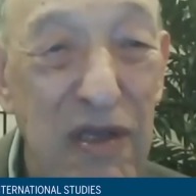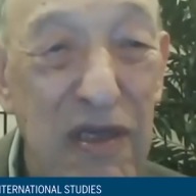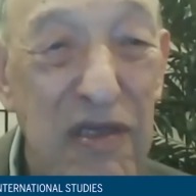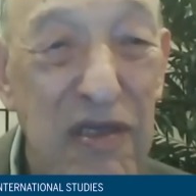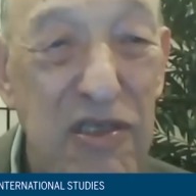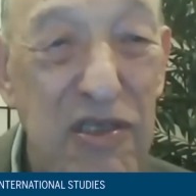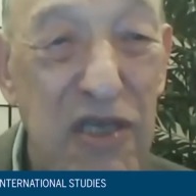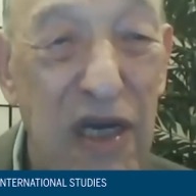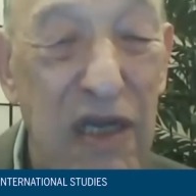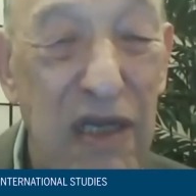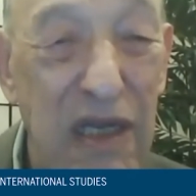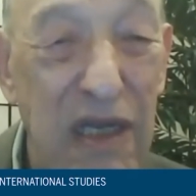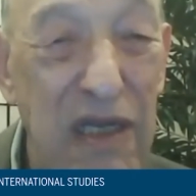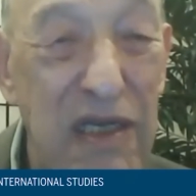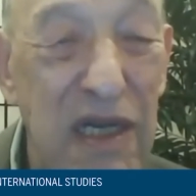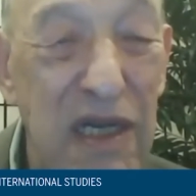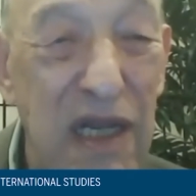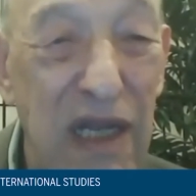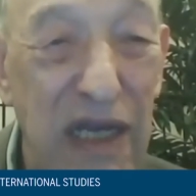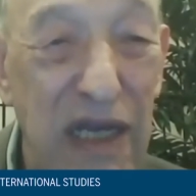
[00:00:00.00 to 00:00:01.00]
China. He
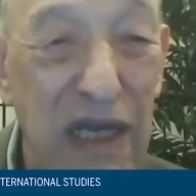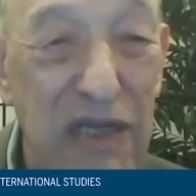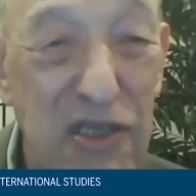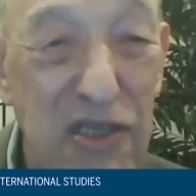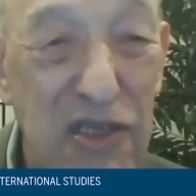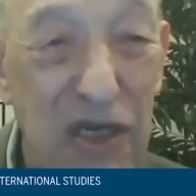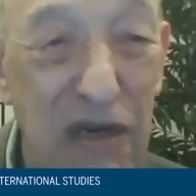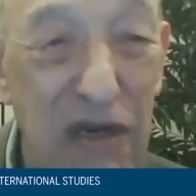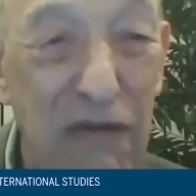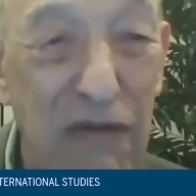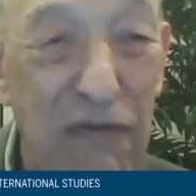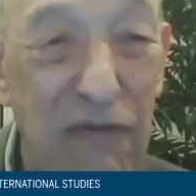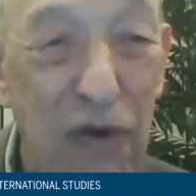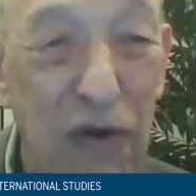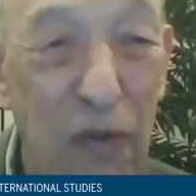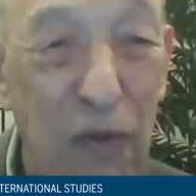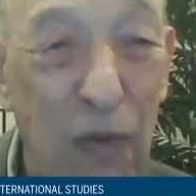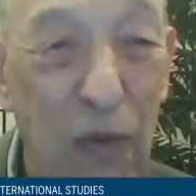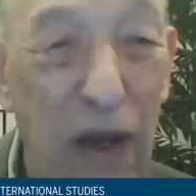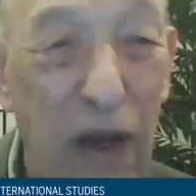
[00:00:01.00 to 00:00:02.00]
didn't like China
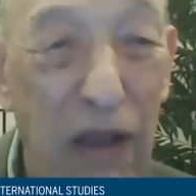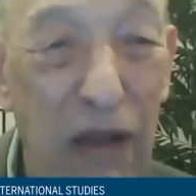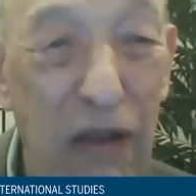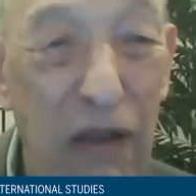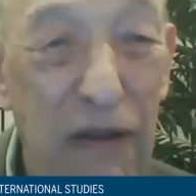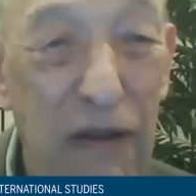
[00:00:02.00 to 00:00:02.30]
very well.